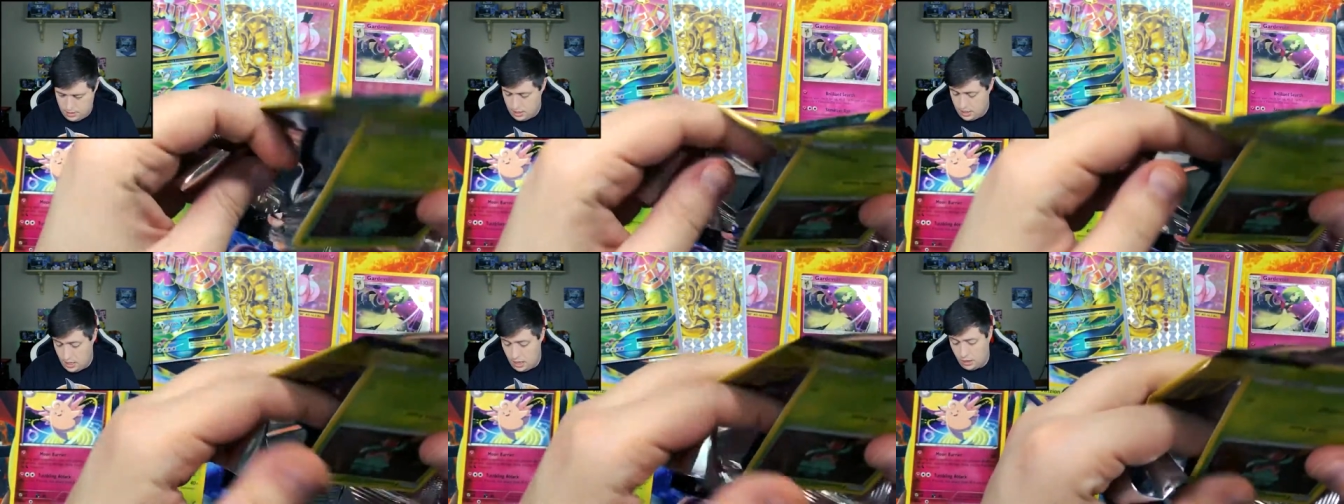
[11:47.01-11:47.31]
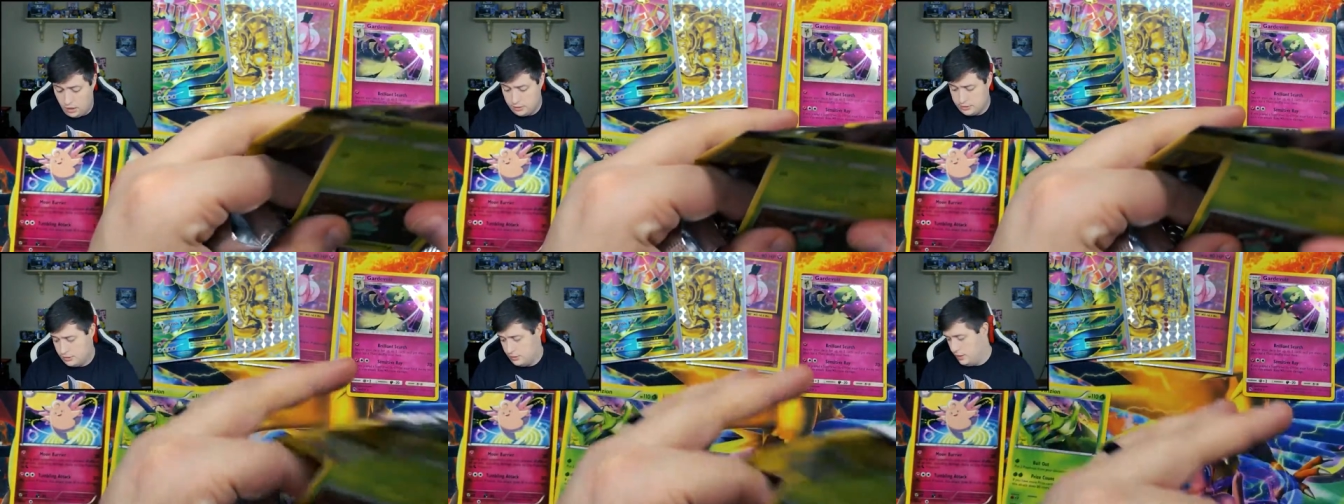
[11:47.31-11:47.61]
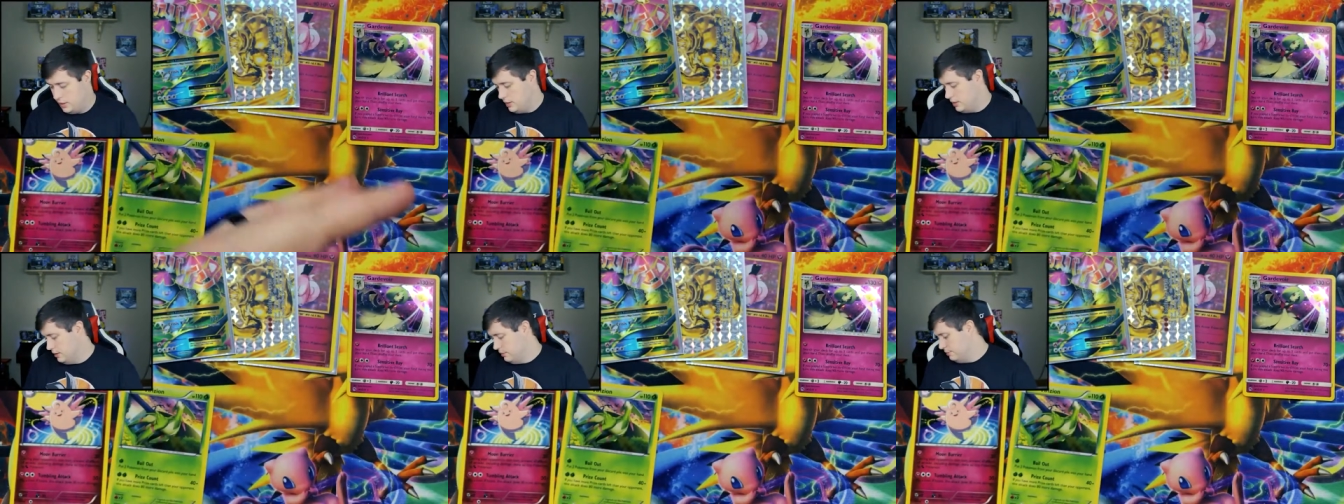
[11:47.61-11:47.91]
Yeah, I also
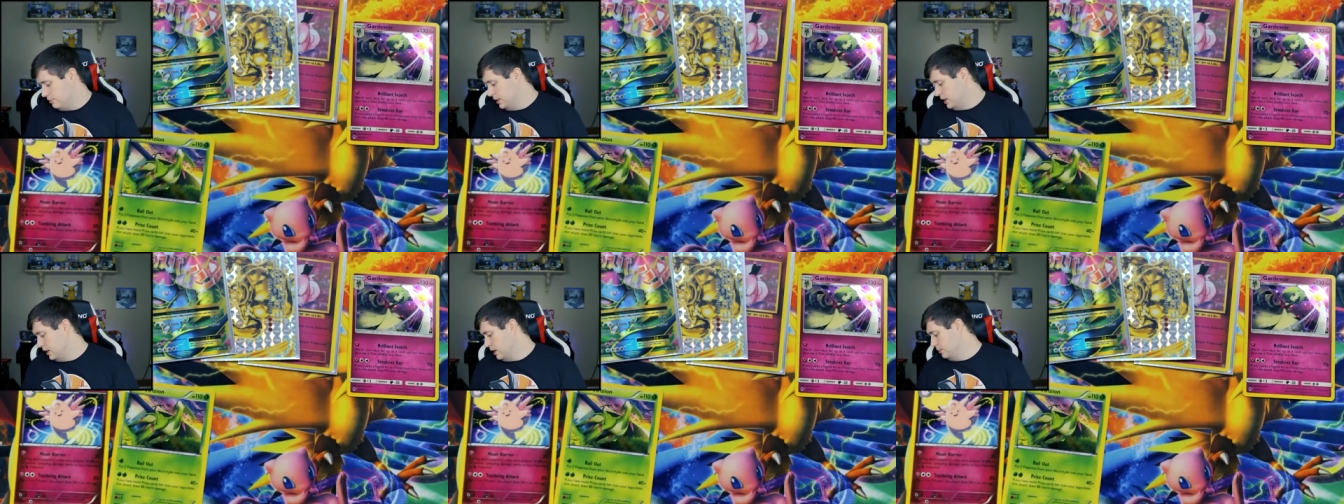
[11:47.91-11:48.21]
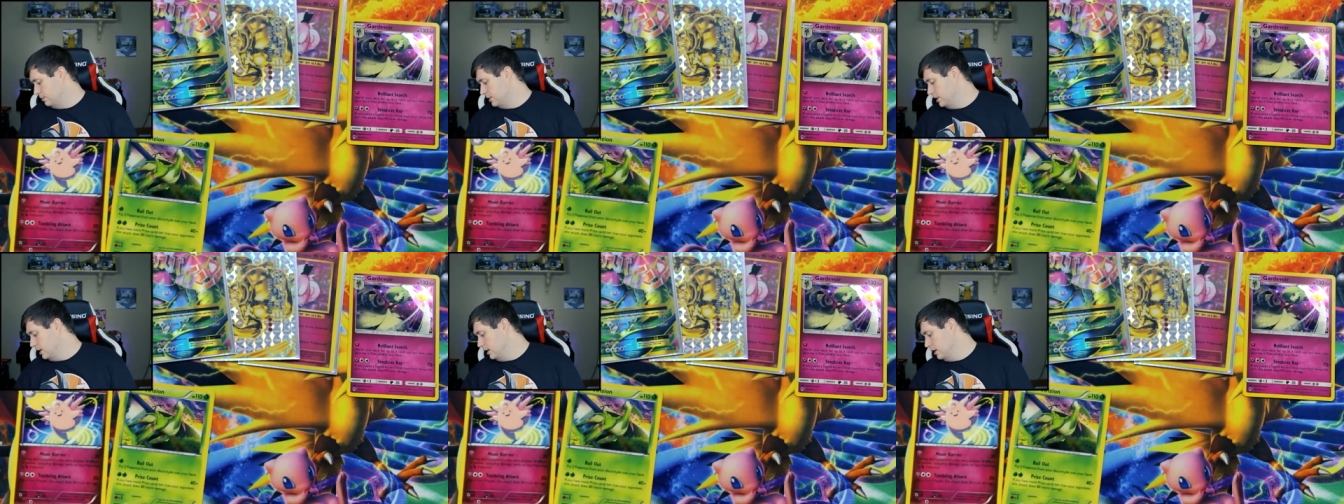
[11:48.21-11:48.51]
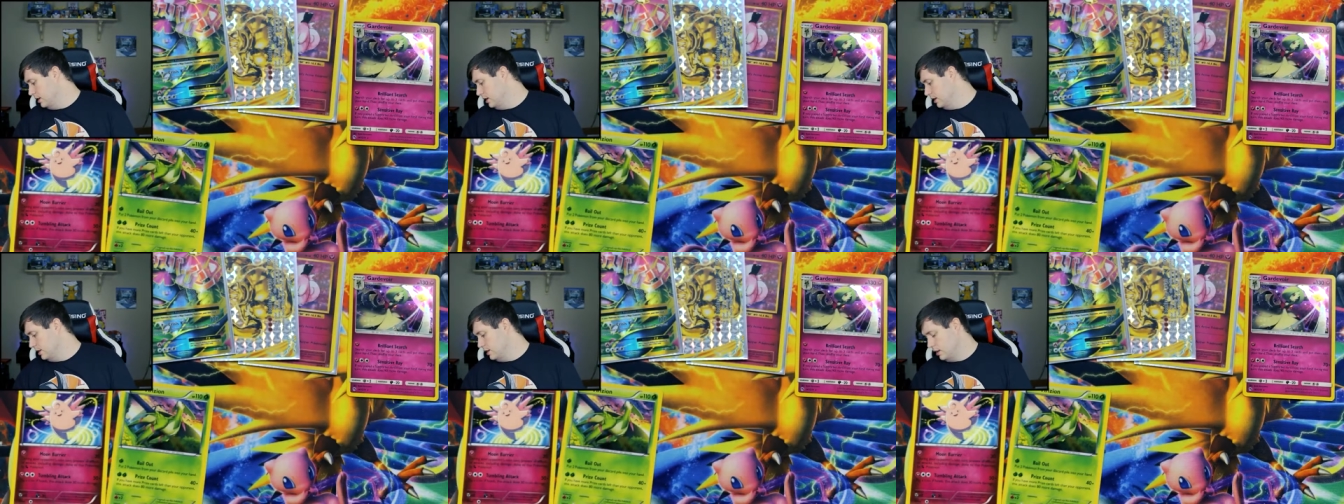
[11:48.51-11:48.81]
need to pick up
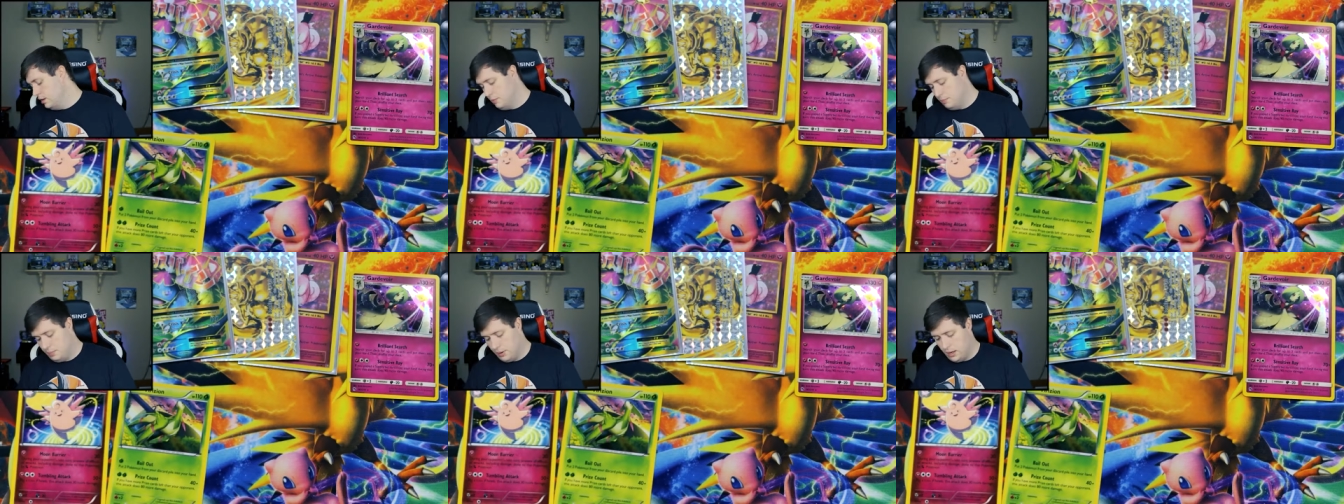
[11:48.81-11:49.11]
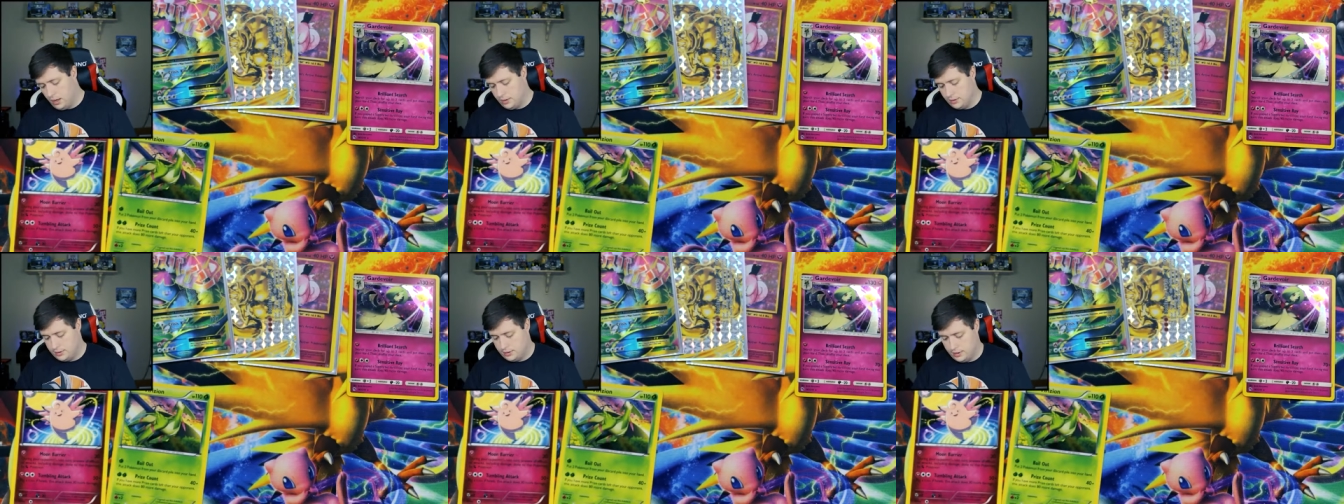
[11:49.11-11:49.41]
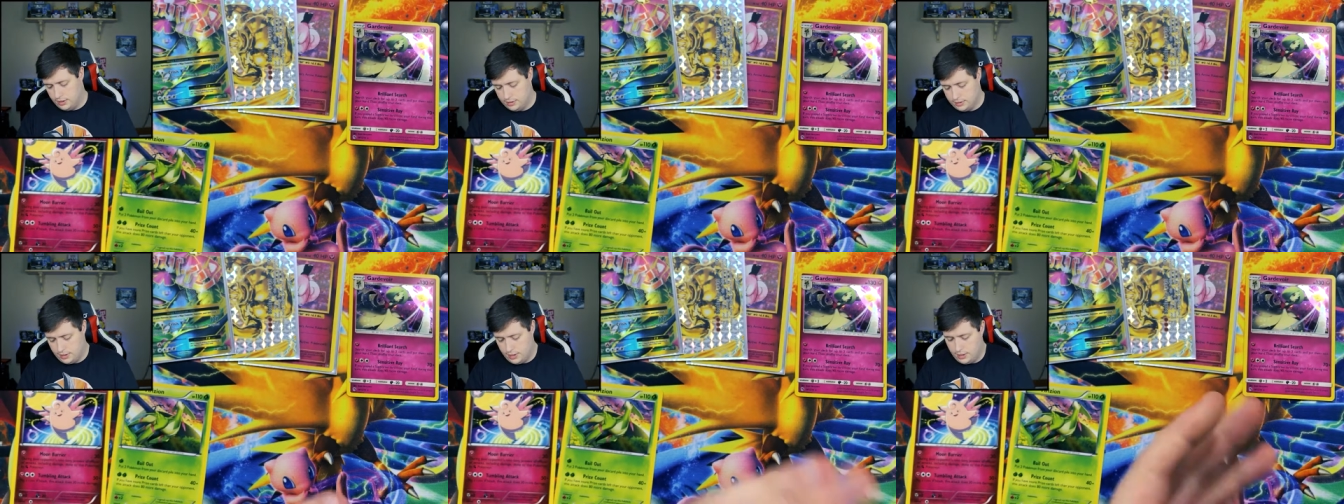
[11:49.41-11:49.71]
the uh, the new box
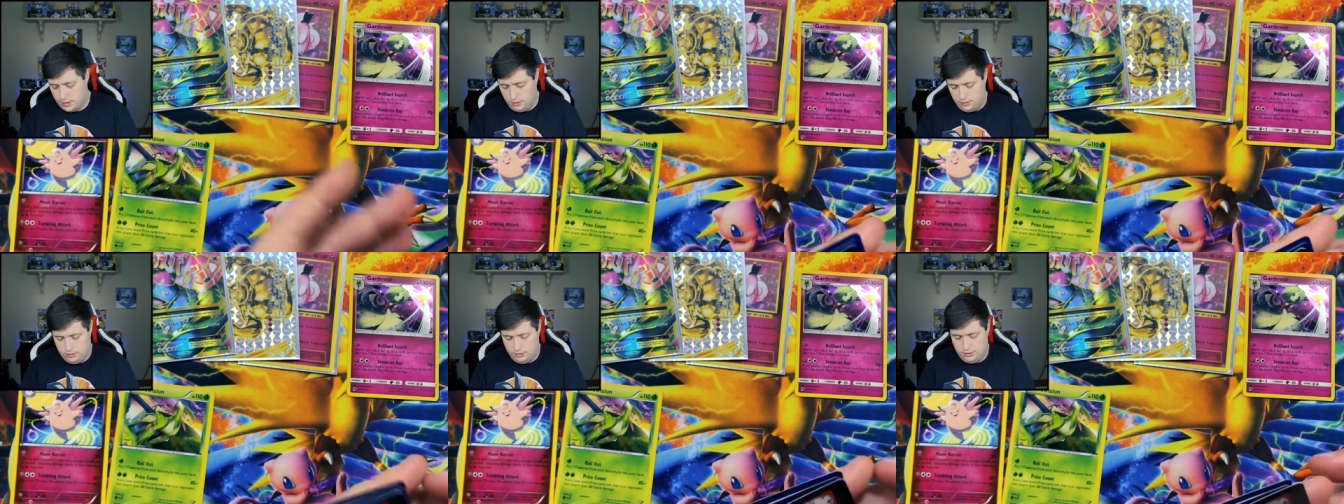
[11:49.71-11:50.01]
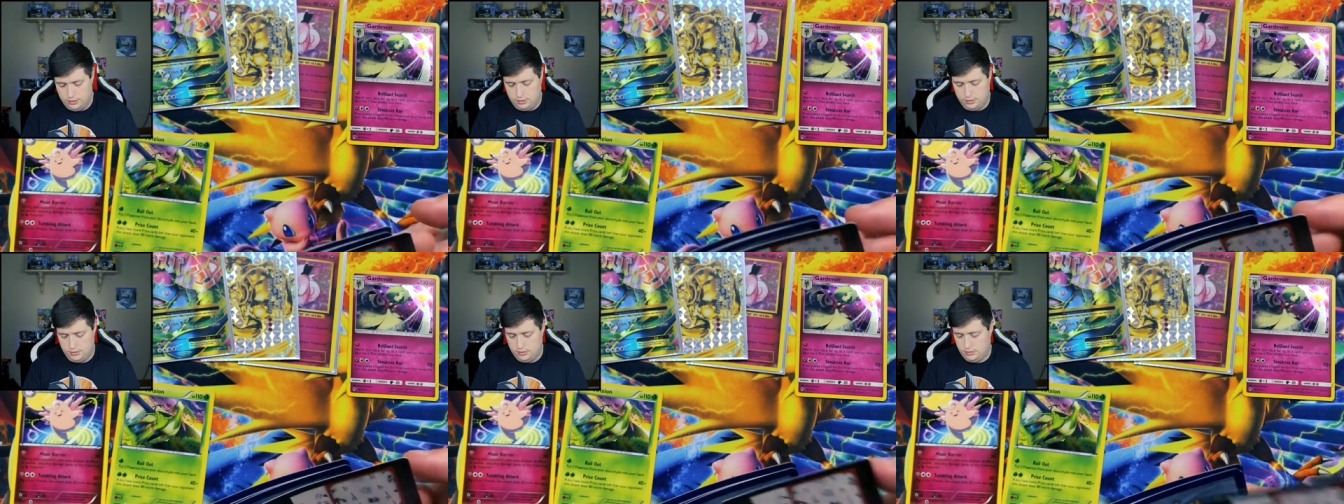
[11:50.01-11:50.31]
that is out.